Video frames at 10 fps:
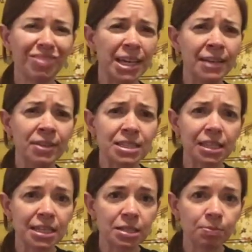In this
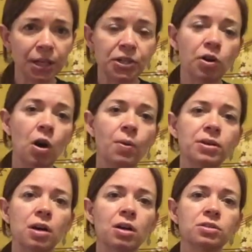lesson plan, you're
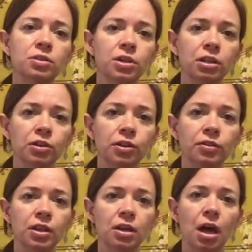also going to learn